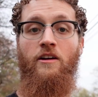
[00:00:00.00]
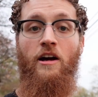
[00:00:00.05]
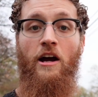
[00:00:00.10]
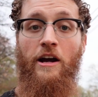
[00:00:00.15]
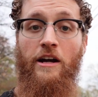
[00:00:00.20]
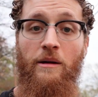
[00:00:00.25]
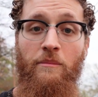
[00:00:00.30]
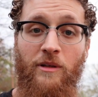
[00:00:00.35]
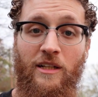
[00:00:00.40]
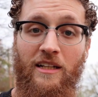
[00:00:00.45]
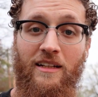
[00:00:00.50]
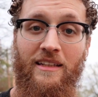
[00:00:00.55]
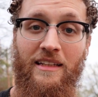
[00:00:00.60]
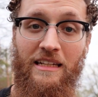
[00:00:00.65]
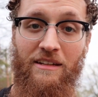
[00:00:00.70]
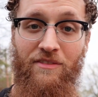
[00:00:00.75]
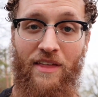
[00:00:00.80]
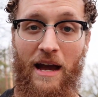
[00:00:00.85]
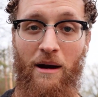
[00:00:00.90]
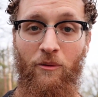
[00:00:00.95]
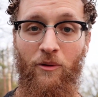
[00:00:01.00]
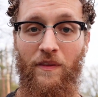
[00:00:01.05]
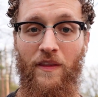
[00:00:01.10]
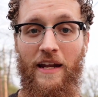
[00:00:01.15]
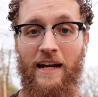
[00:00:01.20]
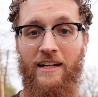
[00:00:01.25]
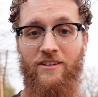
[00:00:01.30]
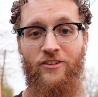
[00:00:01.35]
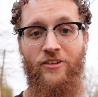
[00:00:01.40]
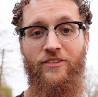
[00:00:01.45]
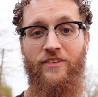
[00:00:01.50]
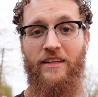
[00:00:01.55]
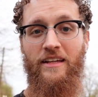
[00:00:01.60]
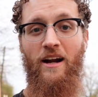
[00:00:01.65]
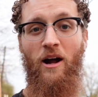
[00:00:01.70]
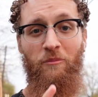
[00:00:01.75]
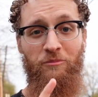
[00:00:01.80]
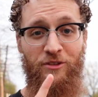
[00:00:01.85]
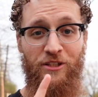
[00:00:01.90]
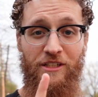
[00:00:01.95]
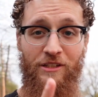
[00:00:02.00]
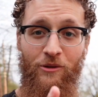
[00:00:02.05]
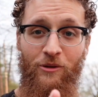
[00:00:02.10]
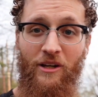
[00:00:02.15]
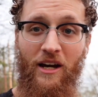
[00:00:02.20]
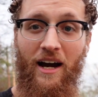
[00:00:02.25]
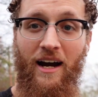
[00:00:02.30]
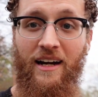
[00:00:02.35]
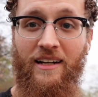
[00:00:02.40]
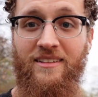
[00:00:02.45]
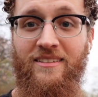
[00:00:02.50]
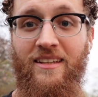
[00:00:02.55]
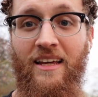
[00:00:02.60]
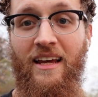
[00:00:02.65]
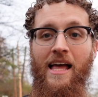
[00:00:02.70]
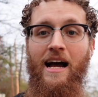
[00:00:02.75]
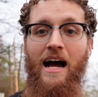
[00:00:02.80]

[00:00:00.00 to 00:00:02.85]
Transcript: All right, I'm gonna leave that one that I just did up to you guys.